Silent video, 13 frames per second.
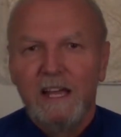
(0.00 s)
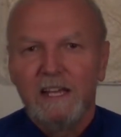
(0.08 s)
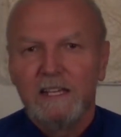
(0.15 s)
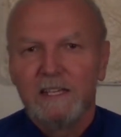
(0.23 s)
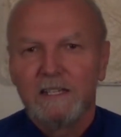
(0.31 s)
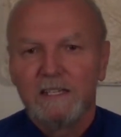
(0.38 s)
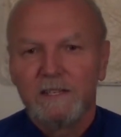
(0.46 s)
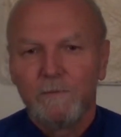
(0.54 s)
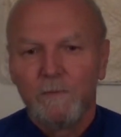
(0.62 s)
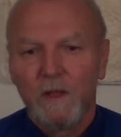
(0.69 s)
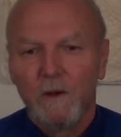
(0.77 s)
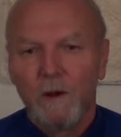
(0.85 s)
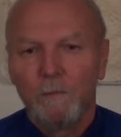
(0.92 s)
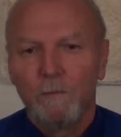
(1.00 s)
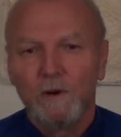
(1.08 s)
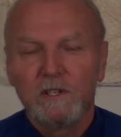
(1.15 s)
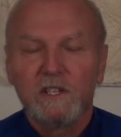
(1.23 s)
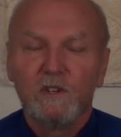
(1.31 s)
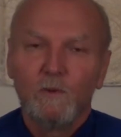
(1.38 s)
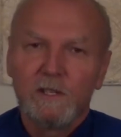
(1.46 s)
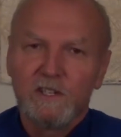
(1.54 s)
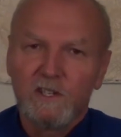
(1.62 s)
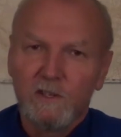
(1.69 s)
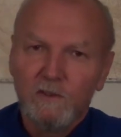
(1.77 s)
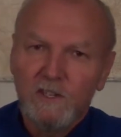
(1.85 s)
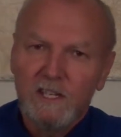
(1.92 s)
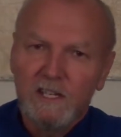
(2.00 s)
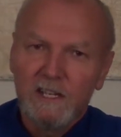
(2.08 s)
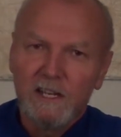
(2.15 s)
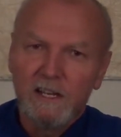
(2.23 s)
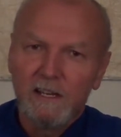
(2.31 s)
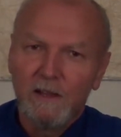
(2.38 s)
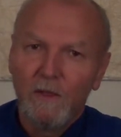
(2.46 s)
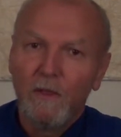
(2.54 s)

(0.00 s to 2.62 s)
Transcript: is a person will associate